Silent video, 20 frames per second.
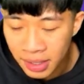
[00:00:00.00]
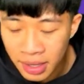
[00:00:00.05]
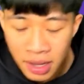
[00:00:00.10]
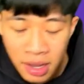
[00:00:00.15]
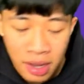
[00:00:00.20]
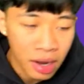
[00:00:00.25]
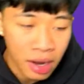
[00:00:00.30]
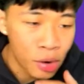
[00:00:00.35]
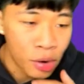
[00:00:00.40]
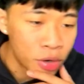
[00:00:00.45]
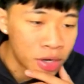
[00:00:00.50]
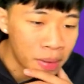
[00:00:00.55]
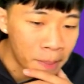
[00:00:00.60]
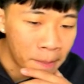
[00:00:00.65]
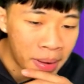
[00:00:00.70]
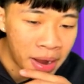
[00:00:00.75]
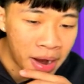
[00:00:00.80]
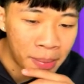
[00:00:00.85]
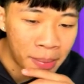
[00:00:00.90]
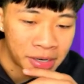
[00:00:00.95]
I would
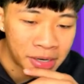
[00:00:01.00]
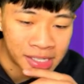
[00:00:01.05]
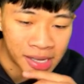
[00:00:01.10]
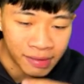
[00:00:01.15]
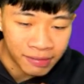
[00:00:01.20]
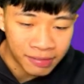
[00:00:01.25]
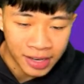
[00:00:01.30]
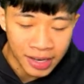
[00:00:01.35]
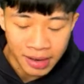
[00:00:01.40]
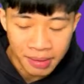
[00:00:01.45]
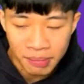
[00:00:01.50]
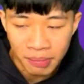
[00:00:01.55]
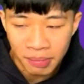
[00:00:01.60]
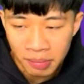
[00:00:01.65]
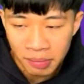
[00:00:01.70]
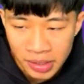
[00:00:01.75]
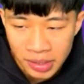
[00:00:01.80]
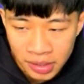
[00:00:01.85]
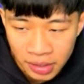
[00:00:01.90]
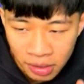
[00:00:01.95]
compare myself to him
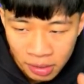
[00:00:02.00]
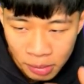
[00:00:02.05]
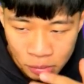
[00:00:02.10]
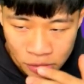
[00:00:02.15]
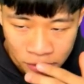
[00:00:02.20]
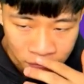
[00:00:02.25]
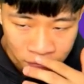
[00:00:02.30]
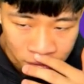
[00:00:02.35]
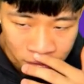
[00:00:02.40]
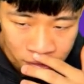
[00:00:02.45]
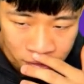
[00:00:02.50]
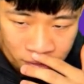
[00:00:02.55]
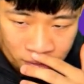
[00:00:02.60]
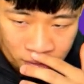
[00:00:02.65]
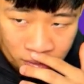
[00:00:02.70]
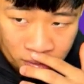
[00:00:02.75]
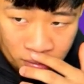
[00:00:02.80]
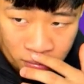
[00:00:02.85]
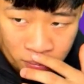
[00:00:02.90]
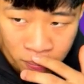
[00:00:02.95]
in terms of
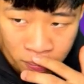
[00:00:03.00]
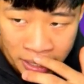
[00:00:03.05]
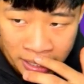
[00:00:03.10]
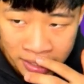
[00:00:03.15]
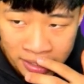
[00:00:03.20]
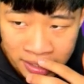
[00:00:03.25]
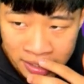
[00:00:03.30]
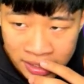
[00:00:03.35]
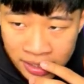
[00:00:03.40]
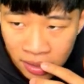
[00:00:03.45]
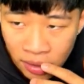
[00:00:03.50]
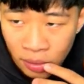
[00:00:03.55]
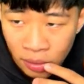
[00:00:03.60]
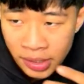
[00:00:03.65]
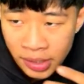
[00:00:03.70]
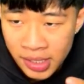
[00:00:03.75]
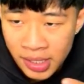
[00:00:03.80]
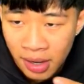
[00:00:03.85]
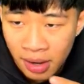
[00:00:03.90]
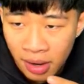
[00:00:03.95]
picks. Oh,
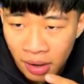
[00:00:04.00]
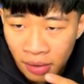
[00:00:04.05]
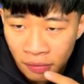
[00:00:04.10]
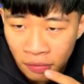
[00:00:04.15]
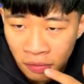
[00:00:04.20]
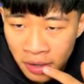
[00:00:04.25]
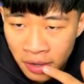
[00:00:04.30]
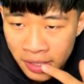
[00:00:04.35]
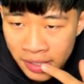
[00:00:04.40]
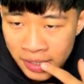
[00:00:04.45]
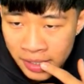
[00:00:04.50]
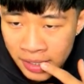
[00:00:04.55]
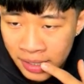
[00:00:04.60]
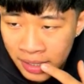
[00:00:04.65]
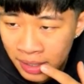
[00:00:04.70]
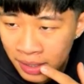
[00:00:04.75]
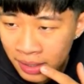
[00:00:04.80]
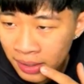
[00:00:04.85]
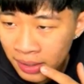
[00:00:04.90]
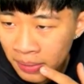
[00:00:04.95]
he's not on for it, is he?
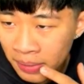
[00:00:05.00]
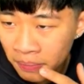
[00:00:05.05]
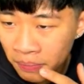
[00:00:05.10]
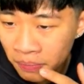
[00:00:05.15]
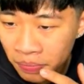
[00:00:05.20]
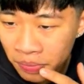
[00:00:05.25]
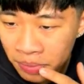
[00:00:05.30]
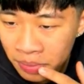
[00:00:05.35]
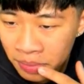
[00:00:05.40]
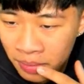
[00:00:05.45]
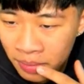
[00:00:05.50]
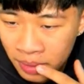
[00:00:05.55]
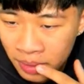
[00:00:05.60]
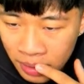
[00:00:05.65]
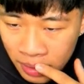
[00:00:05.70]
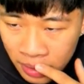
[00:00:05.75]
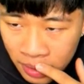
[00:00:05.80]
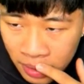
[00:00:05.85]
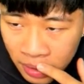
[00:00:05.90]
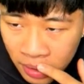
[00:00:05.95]

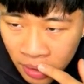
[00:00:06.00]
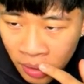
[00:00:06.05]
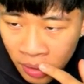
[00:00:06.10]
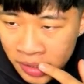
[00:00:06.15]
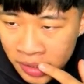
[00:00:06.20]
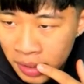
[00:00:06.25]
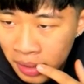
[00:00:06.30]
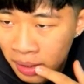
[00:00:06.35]
No, he's not.